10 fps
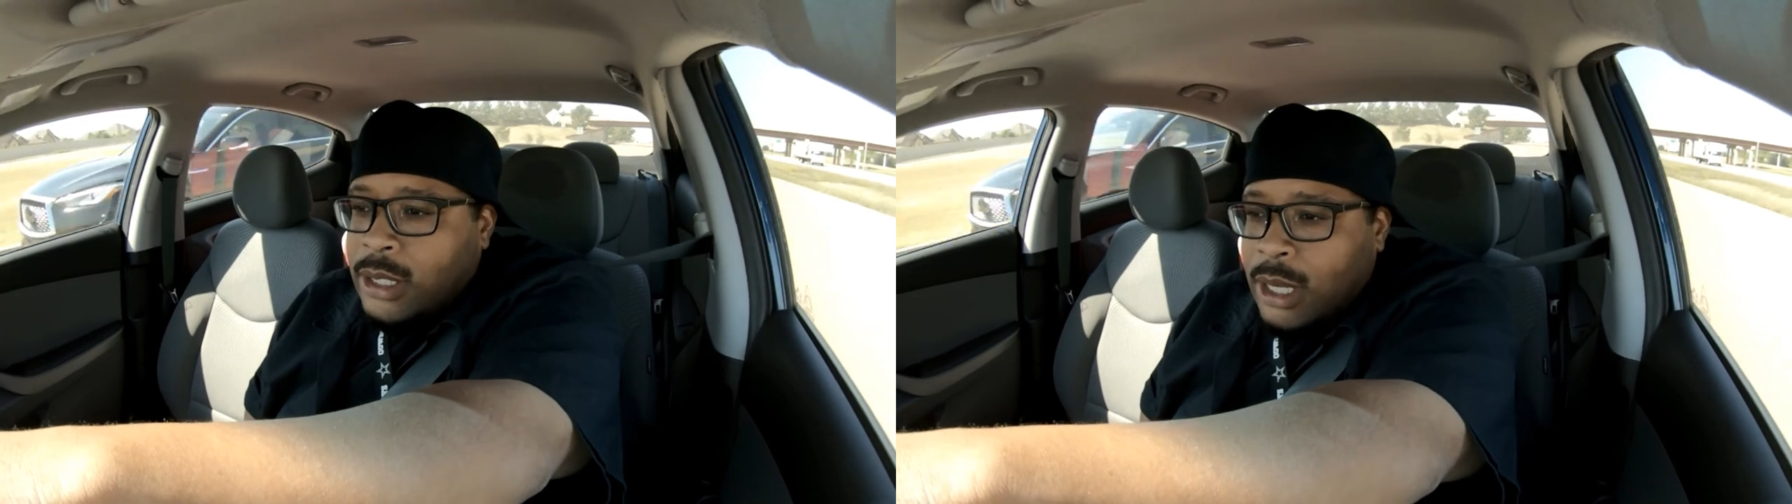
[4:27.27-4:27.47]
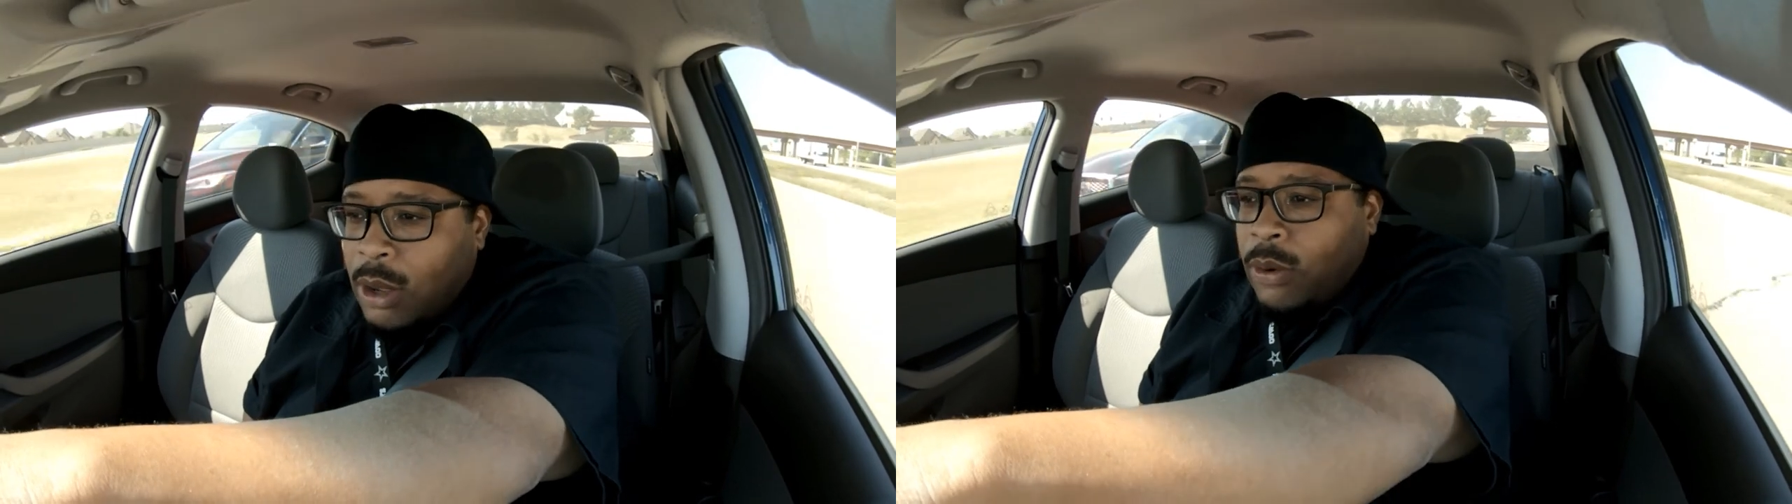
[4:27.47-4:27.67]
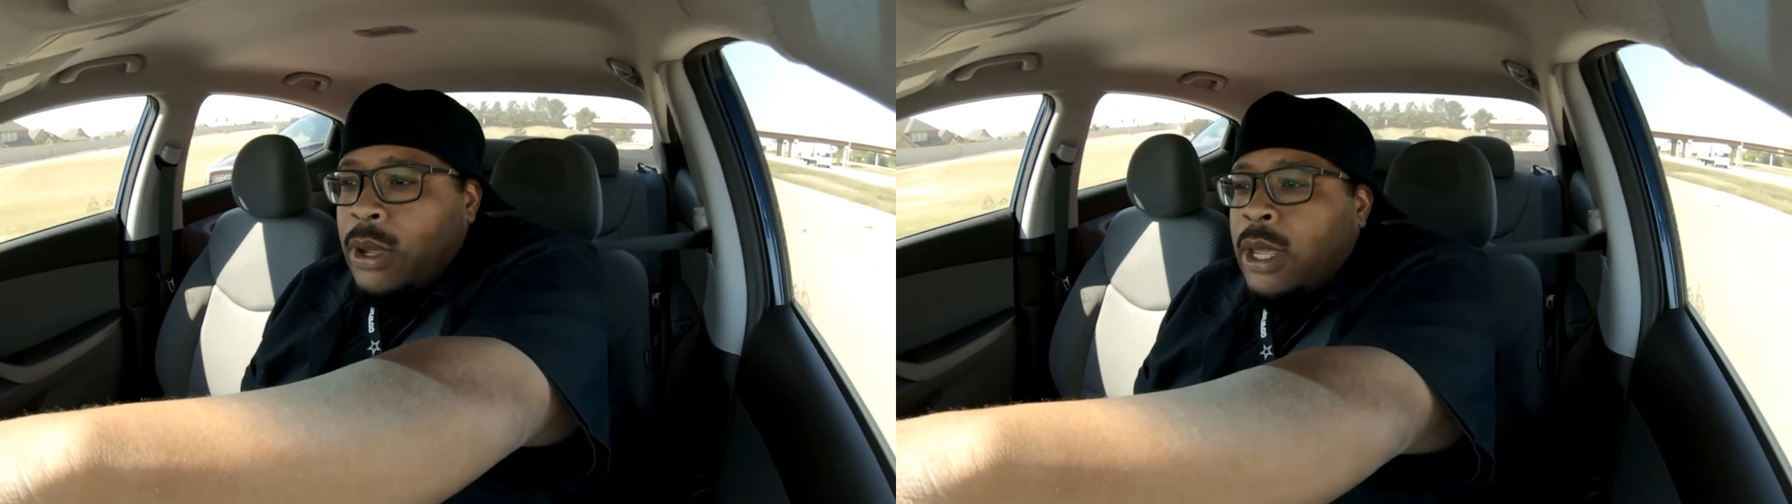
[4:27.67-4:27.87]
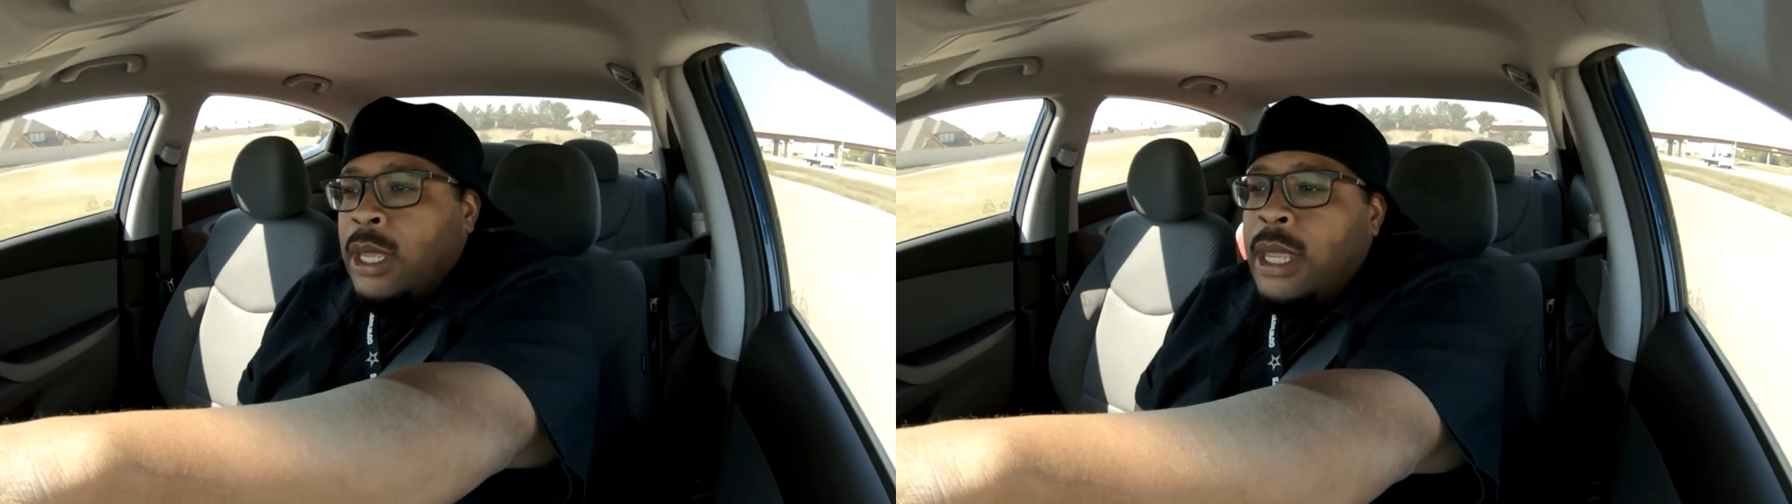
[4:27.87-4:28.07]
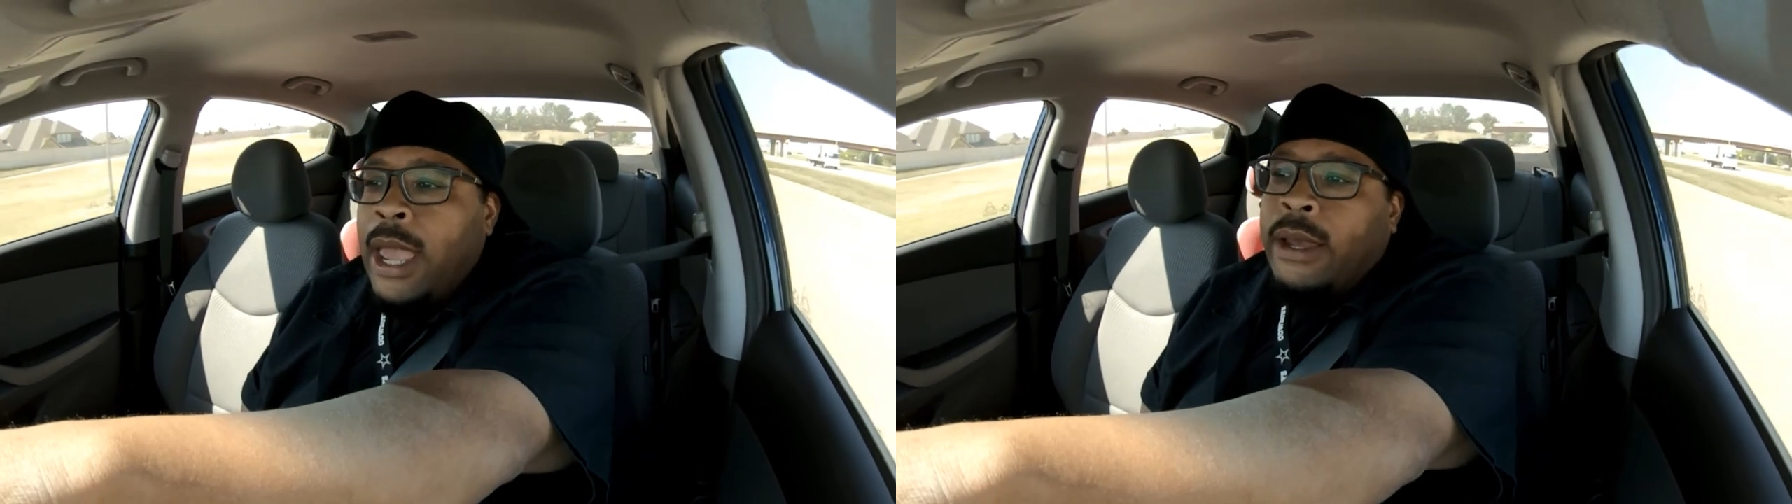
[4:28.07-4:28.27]
So
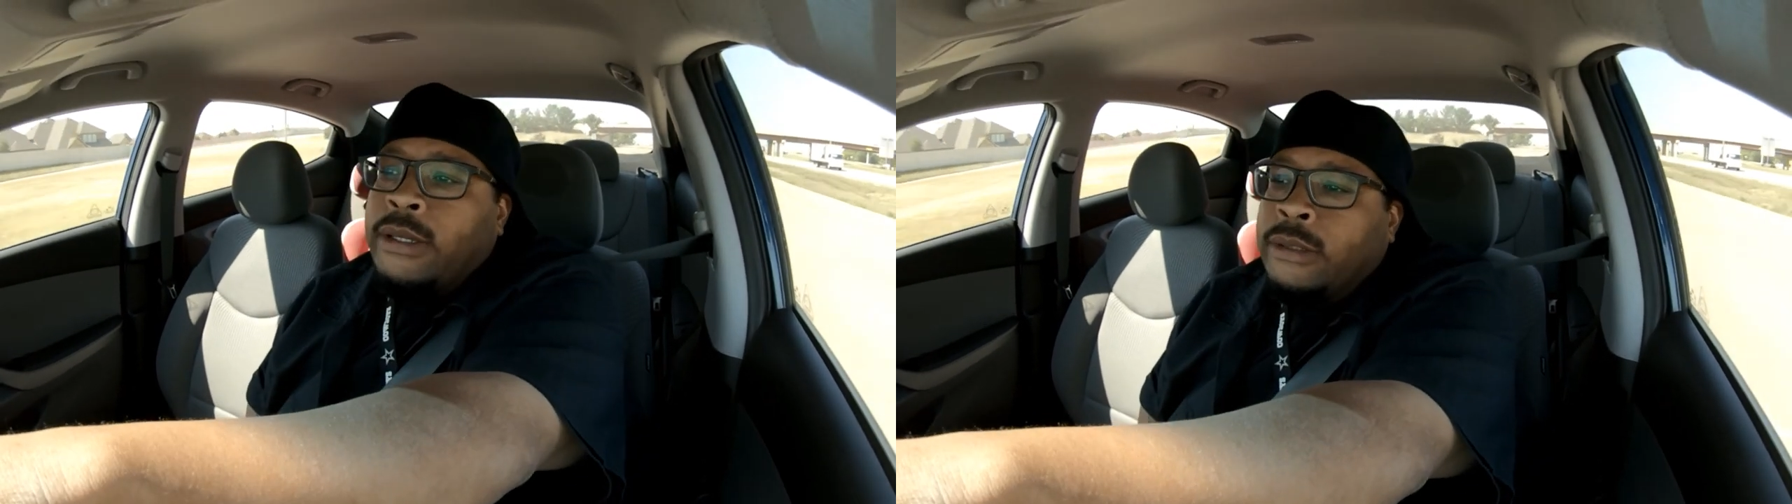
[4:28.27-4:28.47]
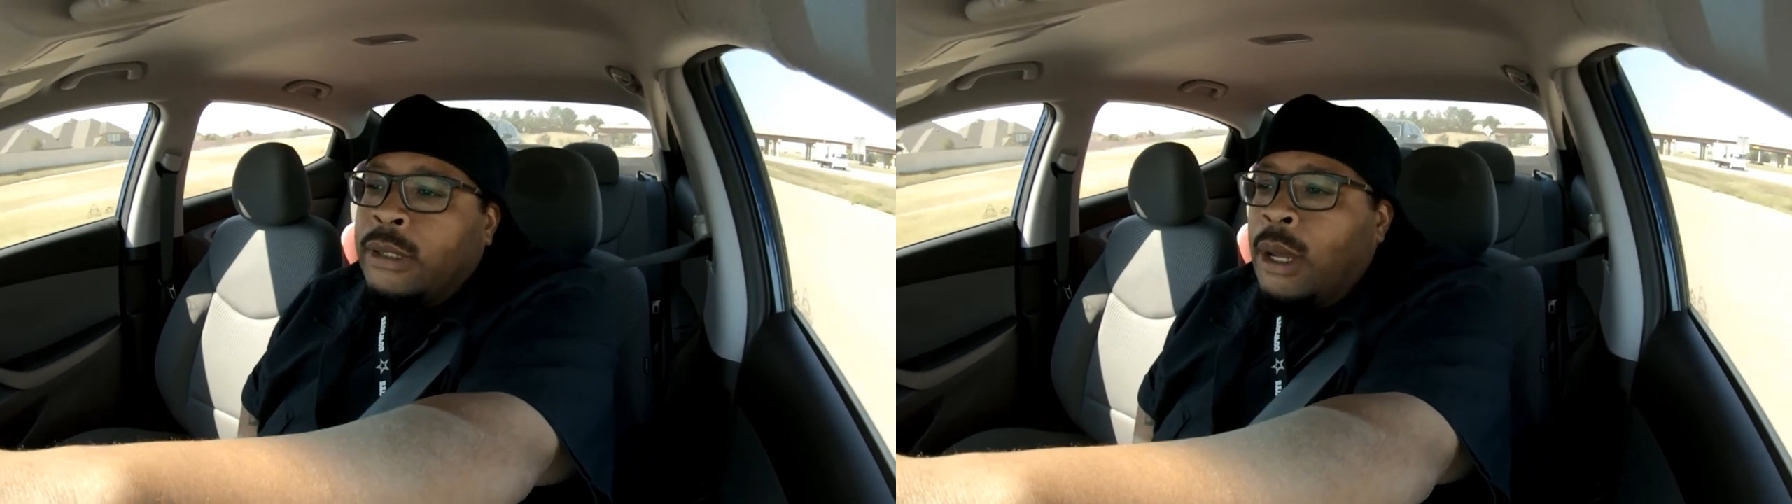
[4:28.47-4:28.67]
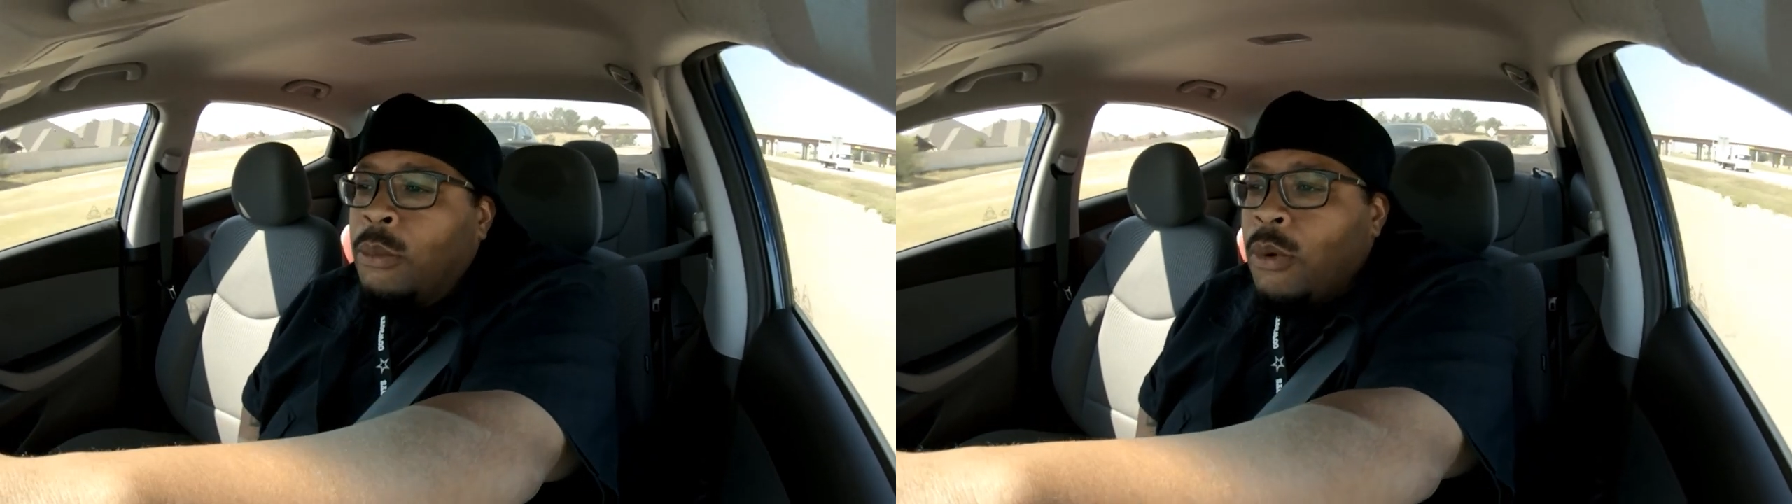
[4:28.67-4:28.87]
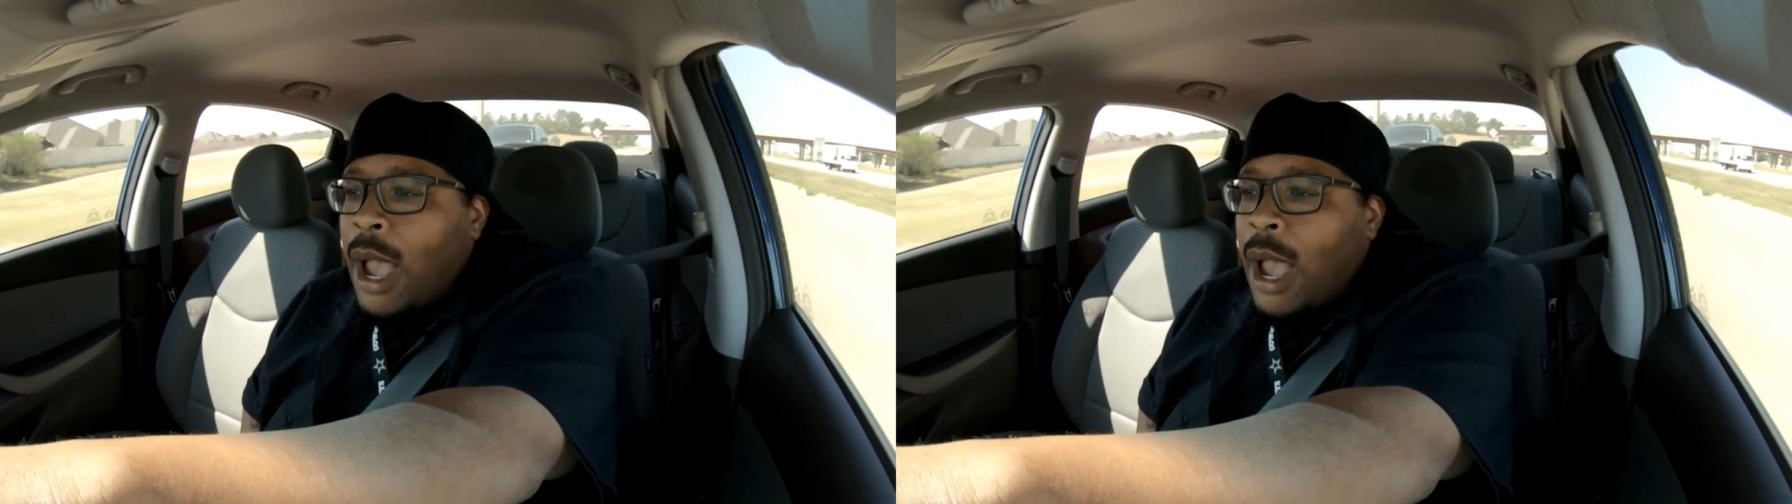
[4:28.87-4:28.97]
yeah, I'm